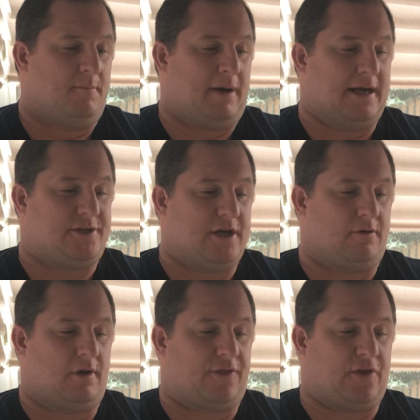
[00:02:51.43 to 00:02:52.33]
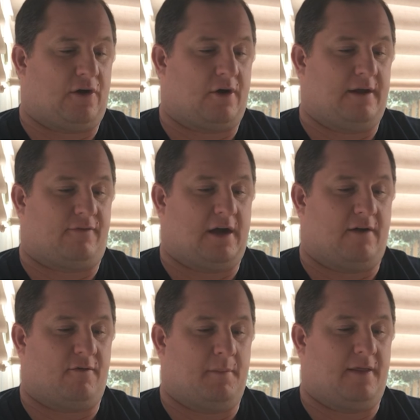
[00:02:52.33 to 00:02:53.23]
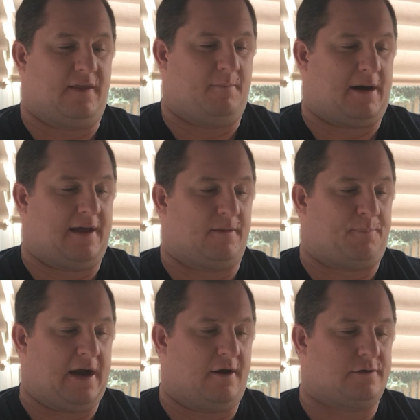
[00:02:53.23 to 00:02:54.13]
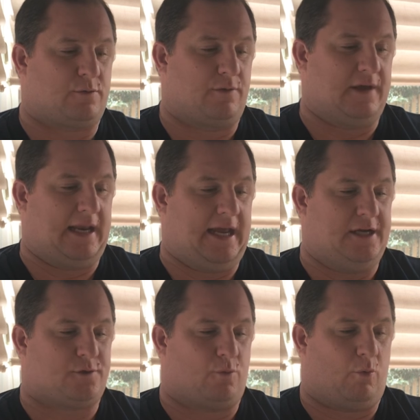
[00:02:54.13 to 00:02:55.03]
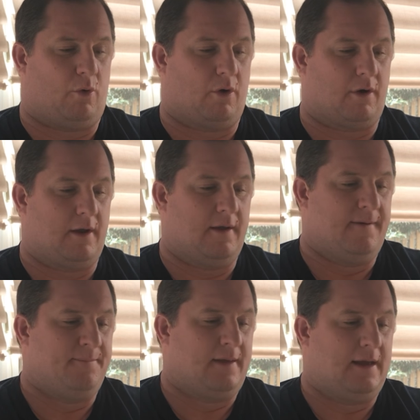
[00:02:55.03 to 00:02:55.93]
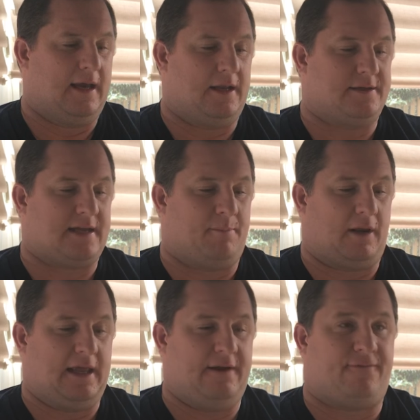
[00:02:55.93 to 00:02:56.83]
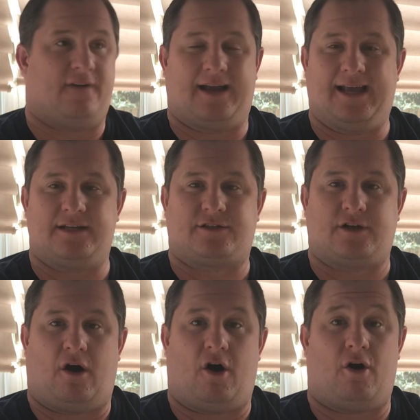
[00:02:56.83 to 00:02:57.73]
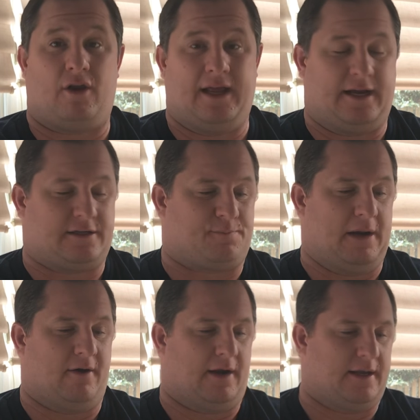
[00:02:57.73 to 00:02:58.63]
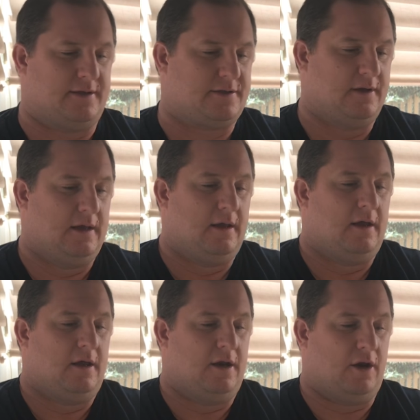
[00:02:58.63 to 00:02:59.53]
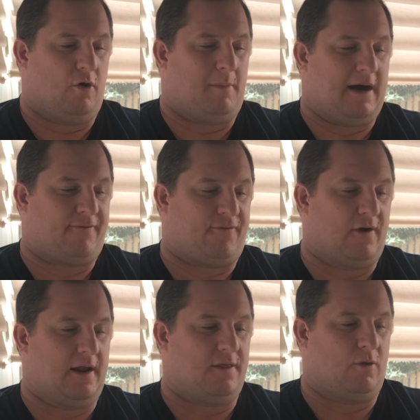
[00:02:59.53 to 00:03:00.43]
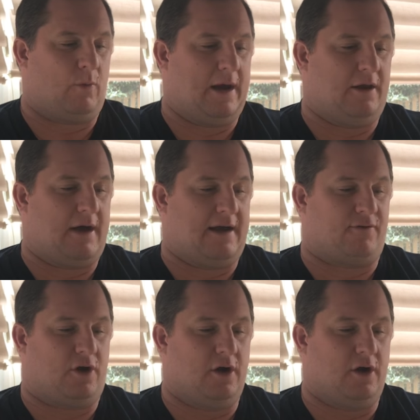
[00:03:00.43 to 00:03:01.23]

by general authority of government than by the parents within each ward, it is a belief against all experience. No, my friend, the way to have